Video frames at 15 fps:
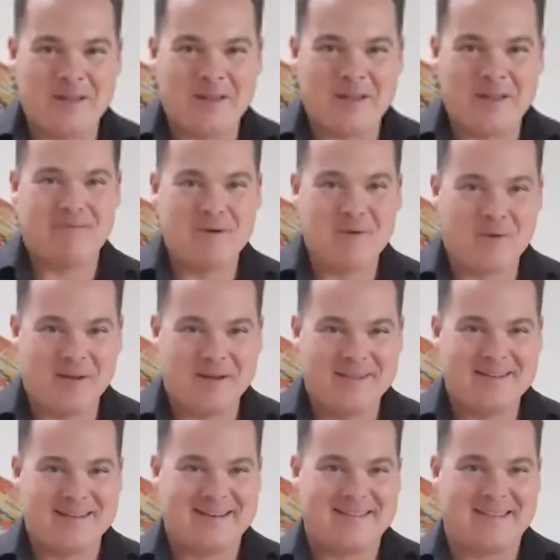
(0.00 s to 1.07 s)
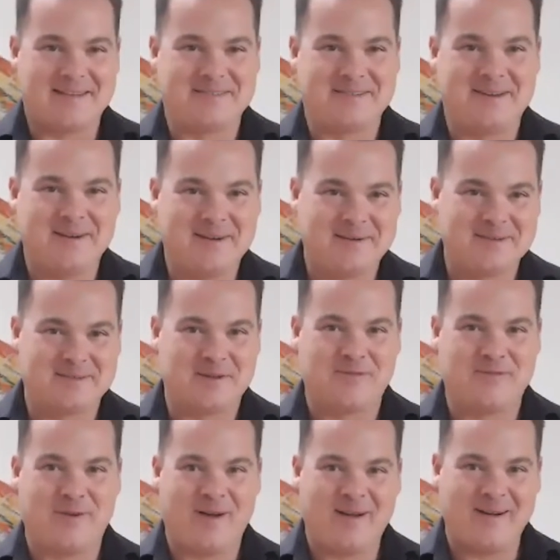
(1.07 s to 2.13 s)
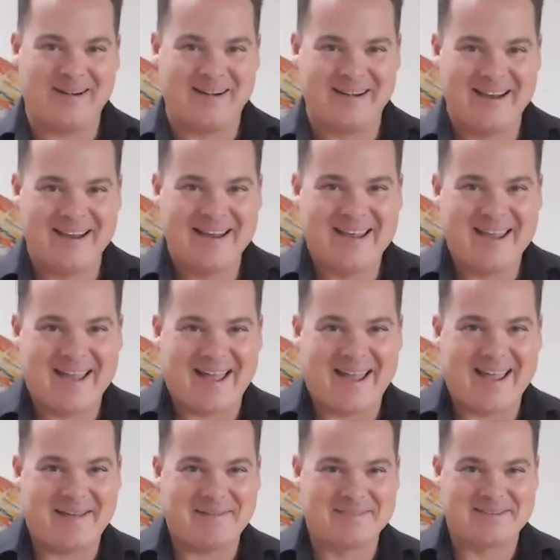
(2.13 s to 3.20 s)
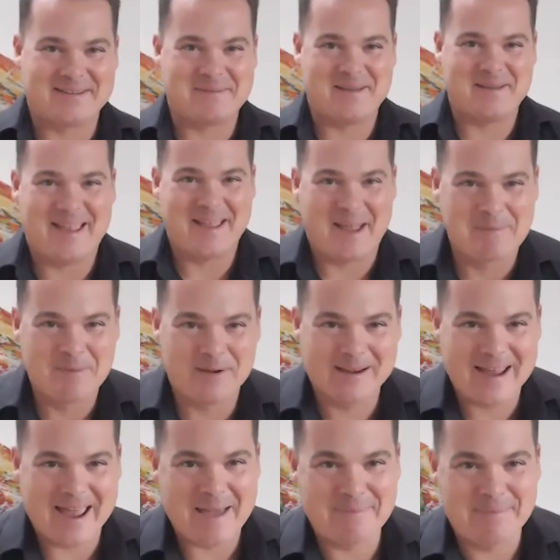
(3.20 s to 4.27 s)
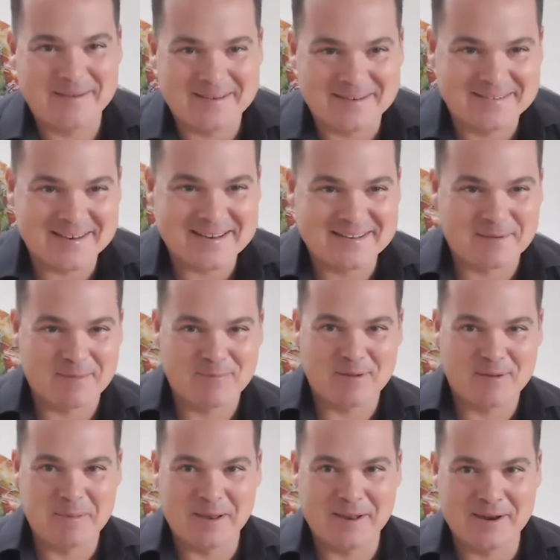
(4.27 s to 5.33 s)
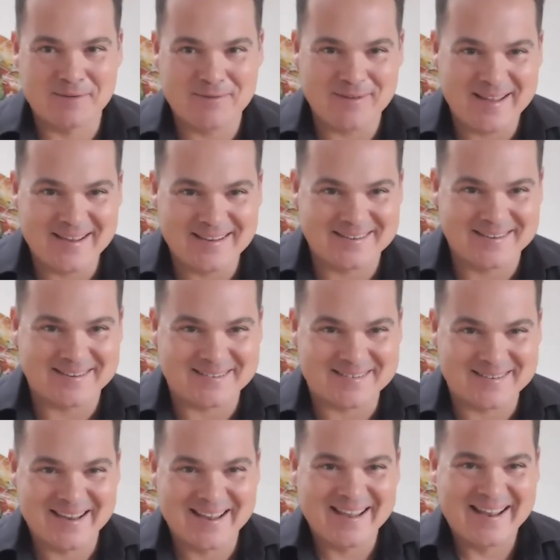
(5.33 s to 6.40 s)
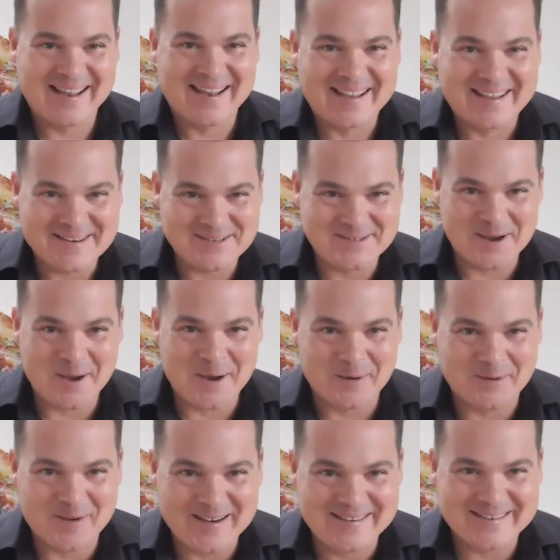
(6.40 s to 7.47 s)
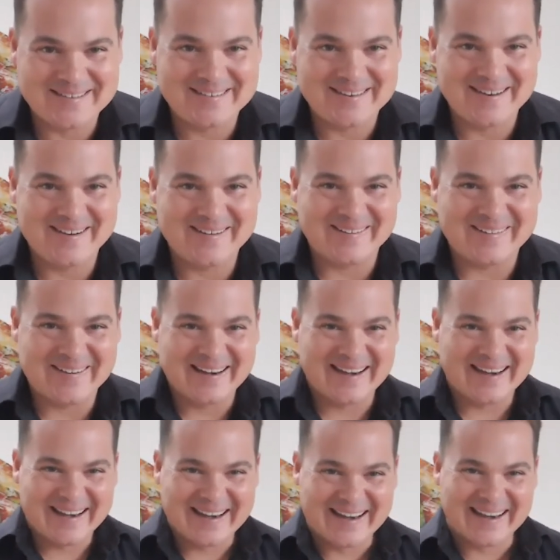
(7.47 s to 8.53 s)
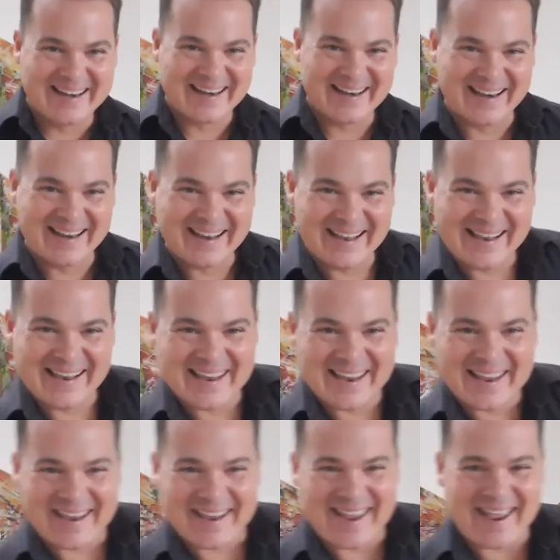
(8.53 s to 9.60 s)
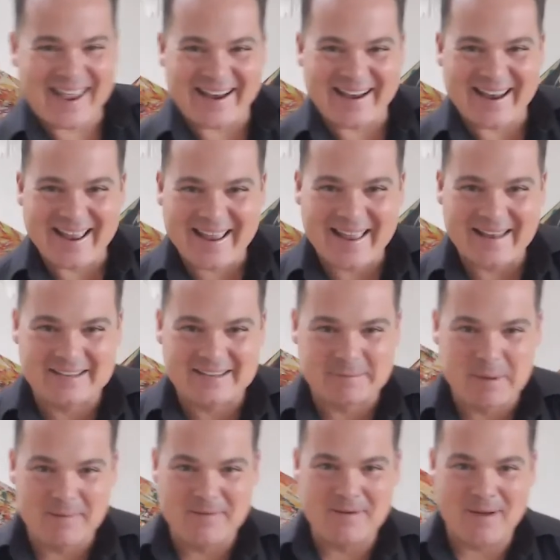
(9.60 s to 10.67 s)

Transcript: everyone that's here so far. I'm really happy to see some familiar faces. Joe, great to see you. Yeah, and some of you I